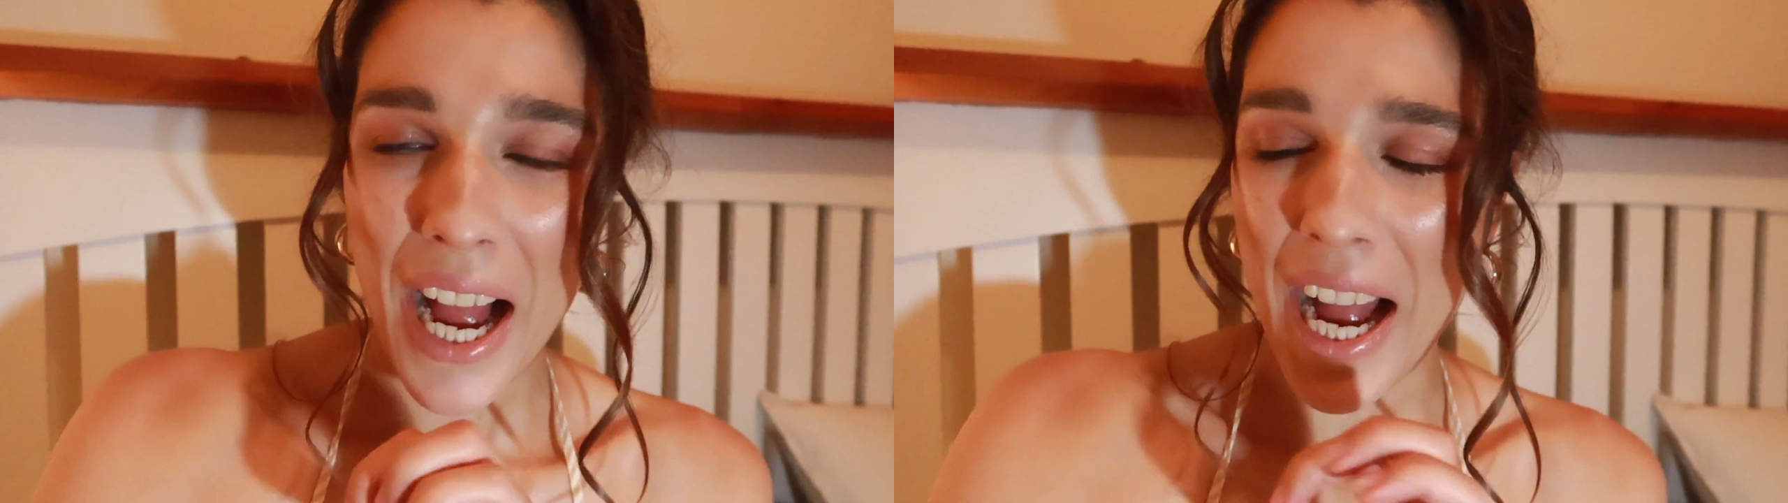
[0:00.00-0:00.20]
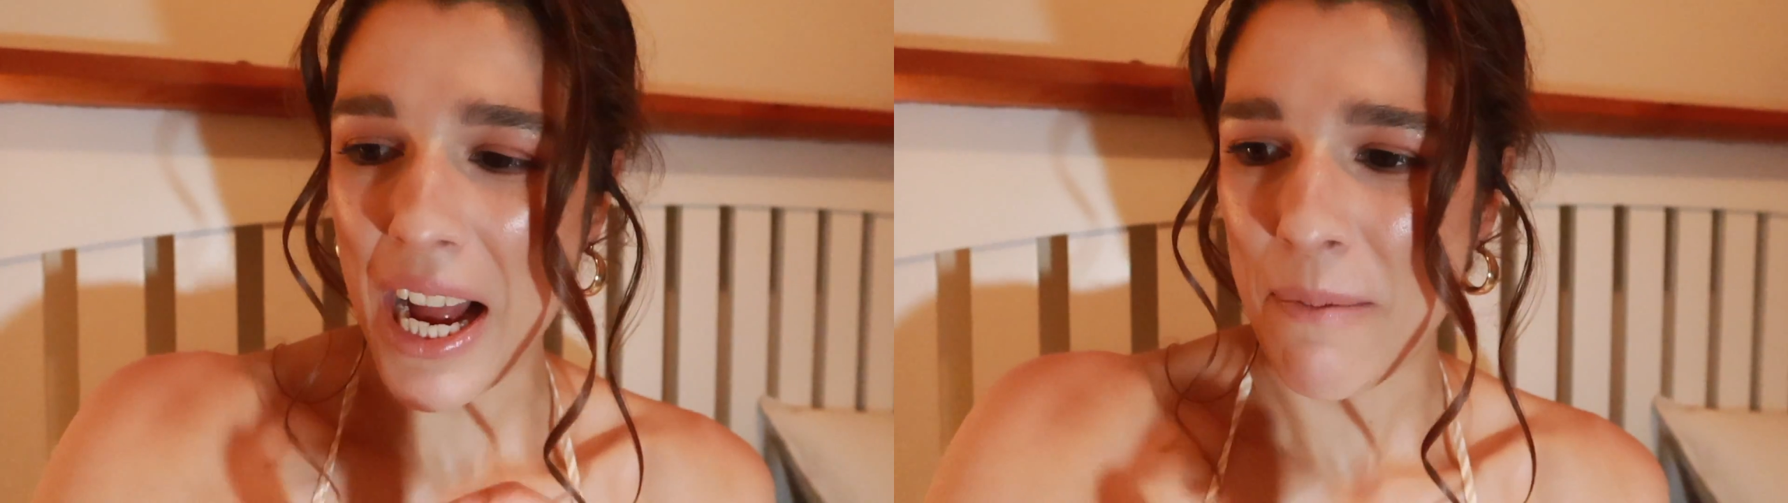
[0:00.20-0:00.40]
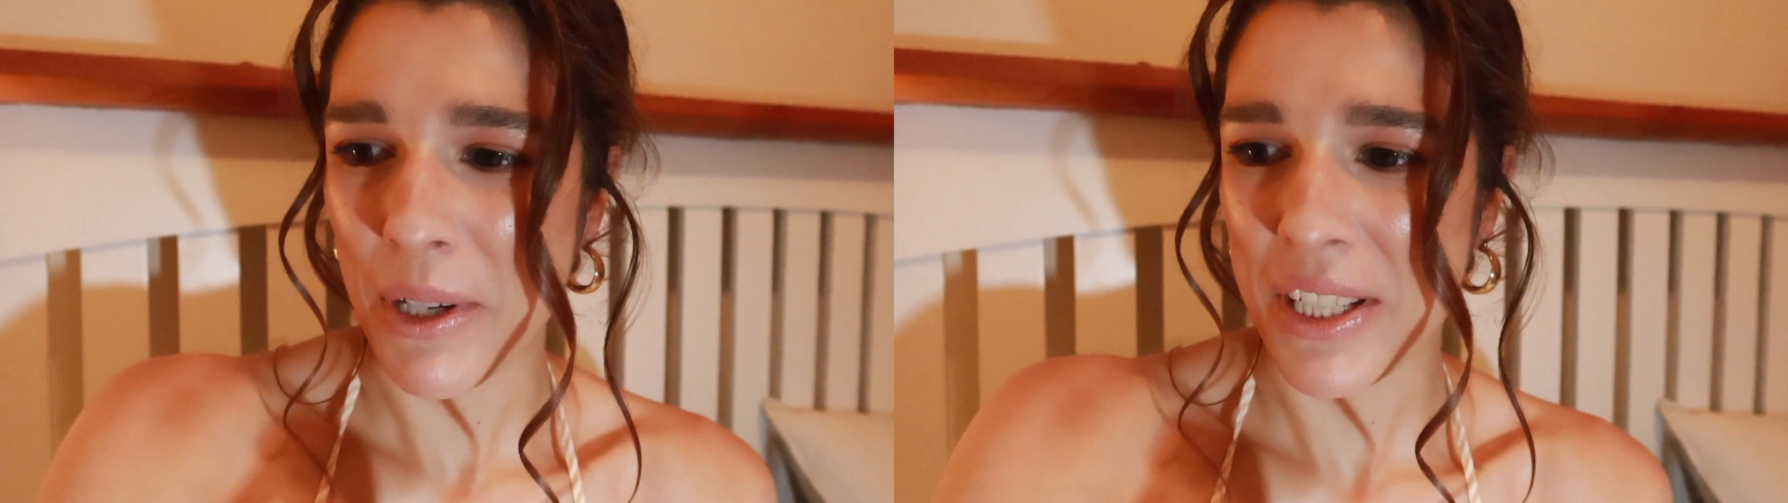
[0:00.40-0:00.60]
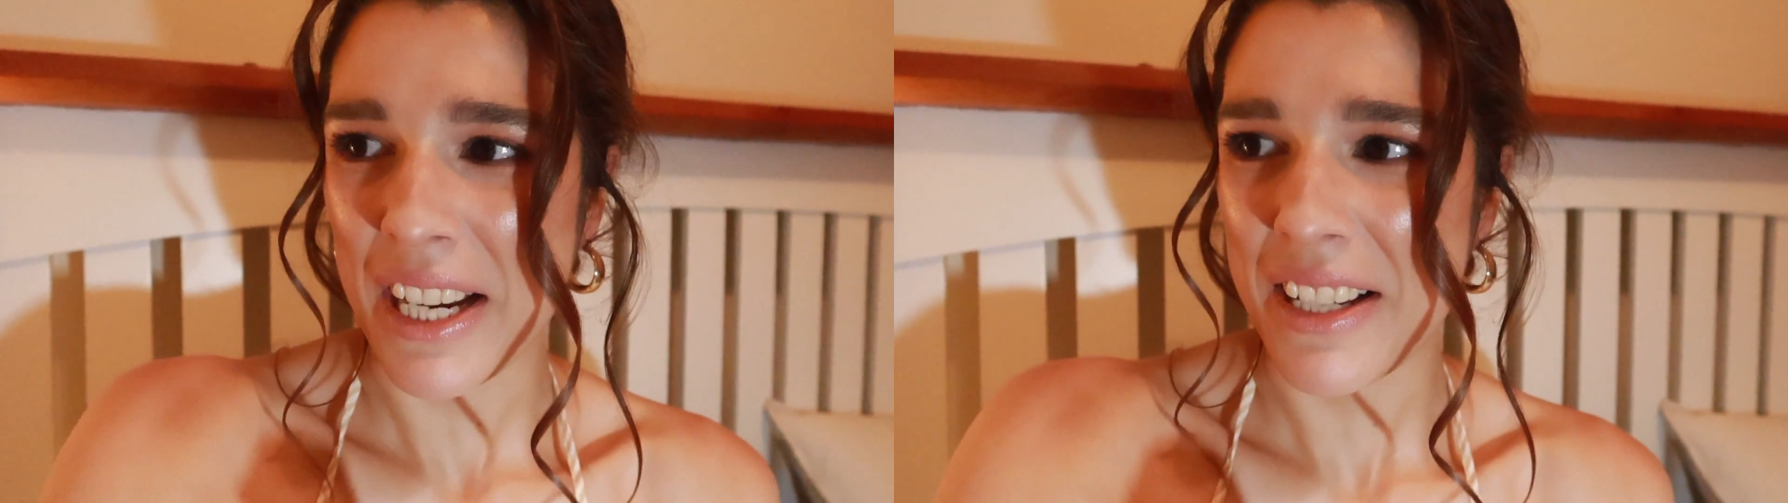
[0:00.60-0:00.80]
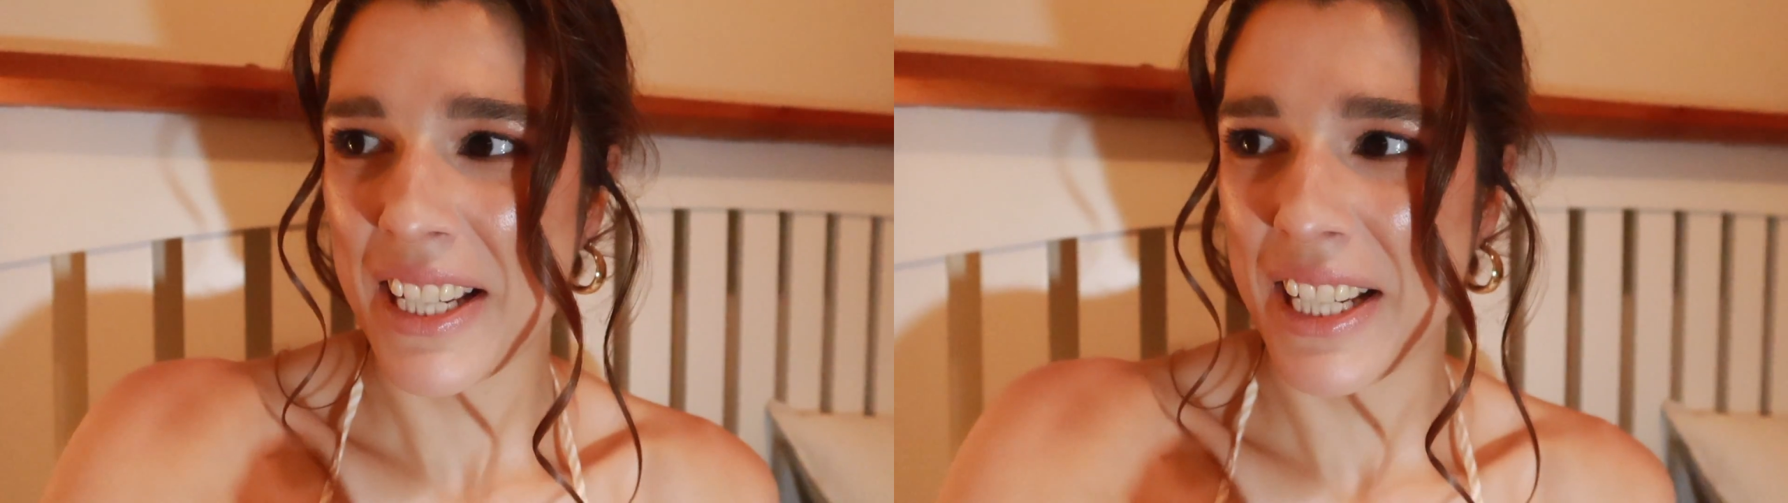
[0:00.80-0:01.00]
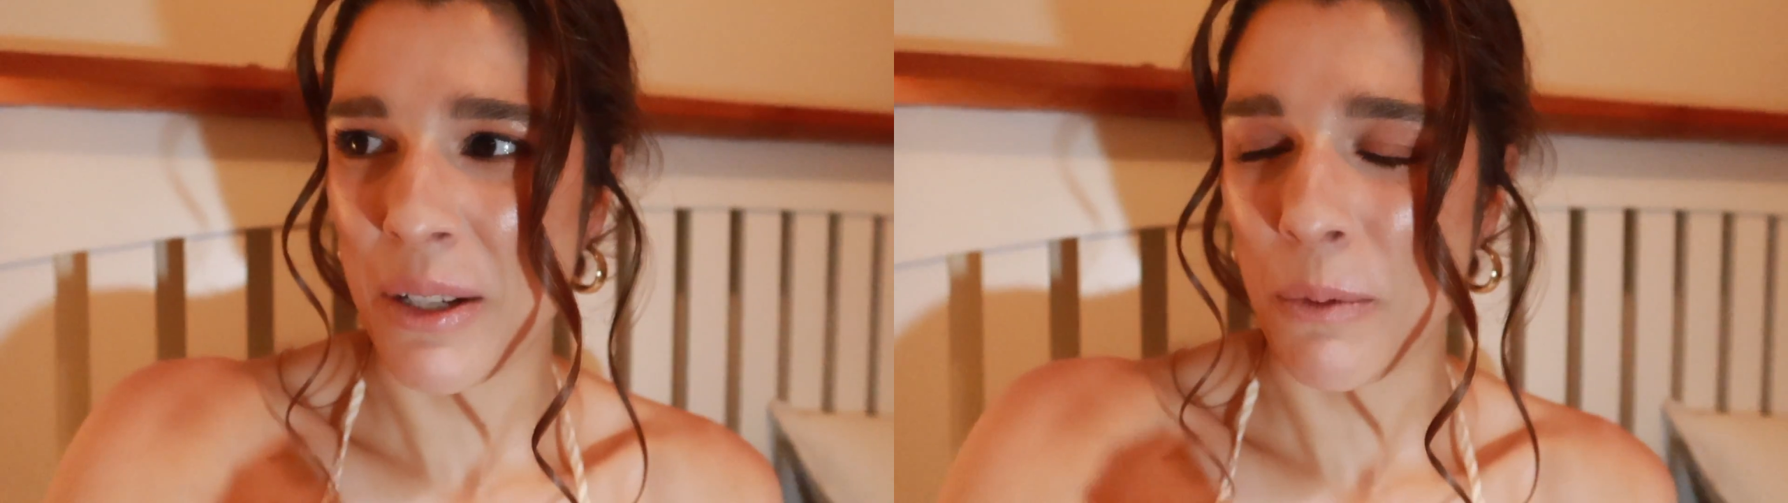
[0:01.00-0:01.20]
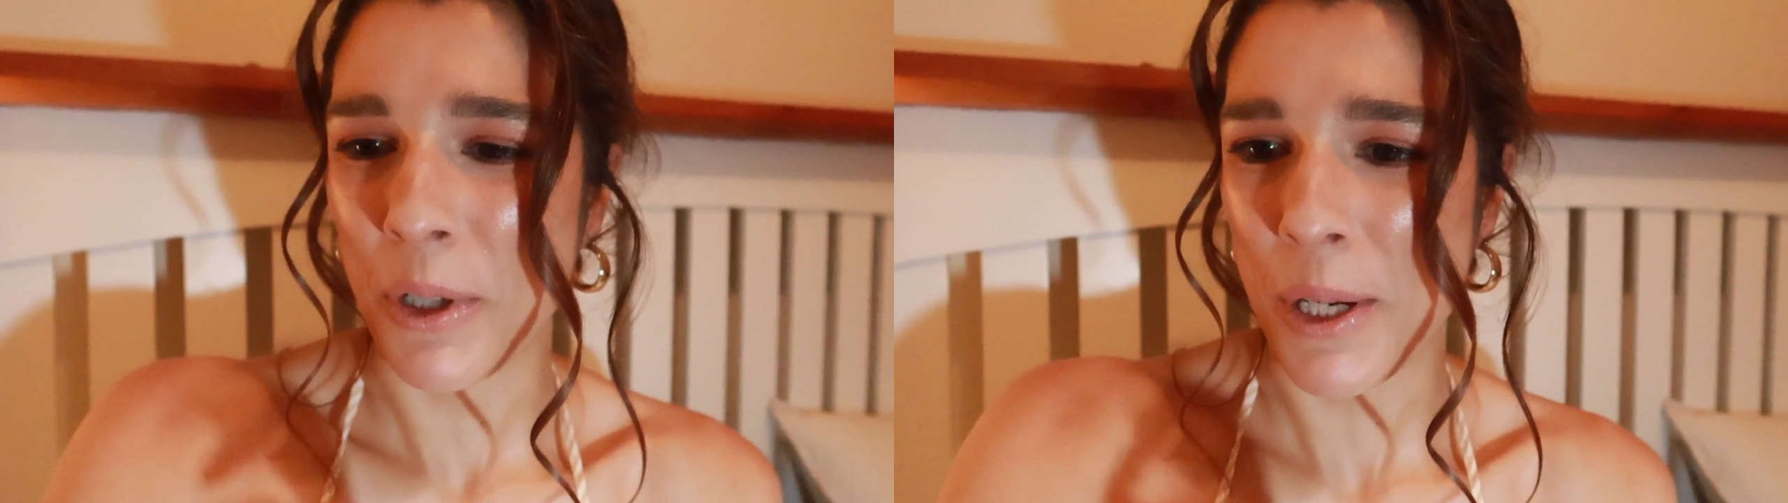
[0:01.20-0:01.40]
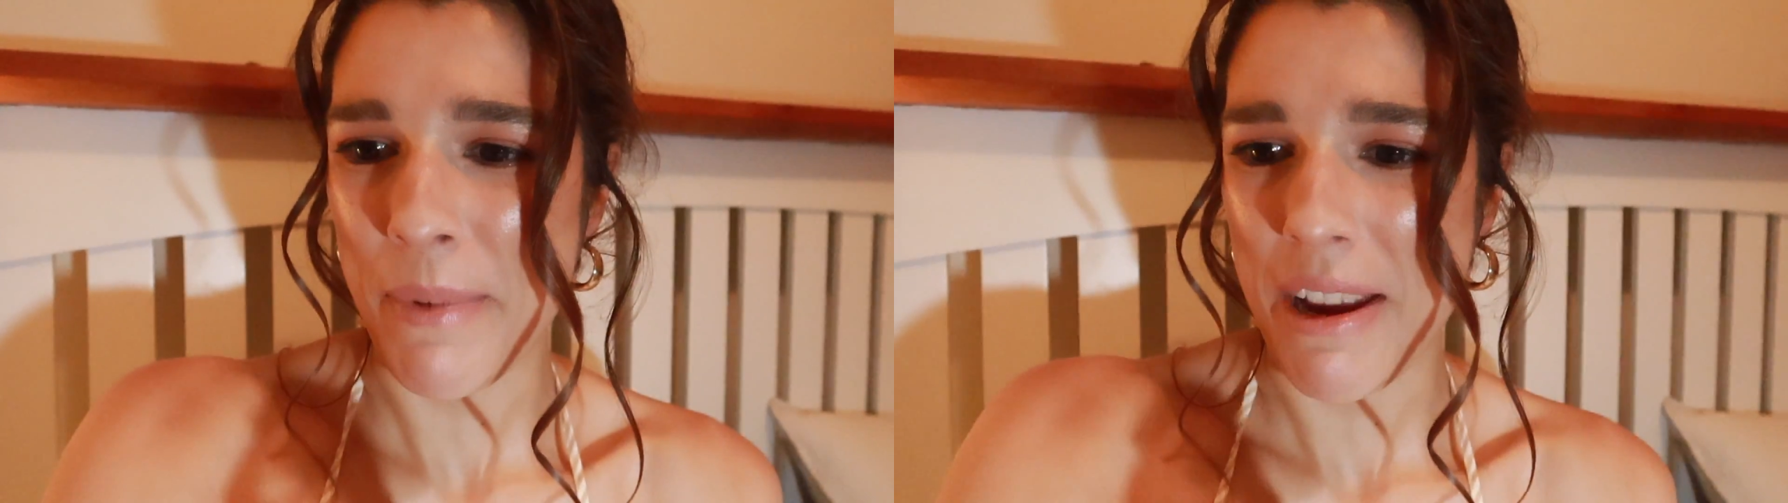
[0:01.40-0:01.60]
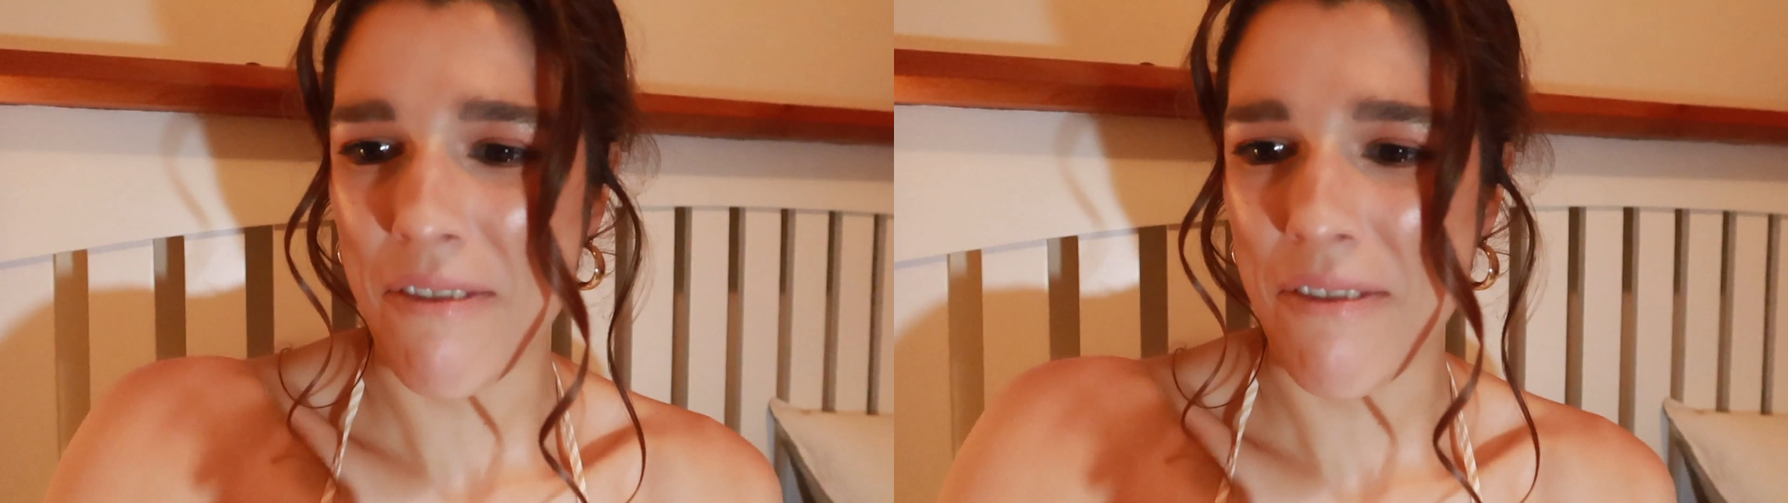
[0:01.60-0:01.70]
because I just didn't want to be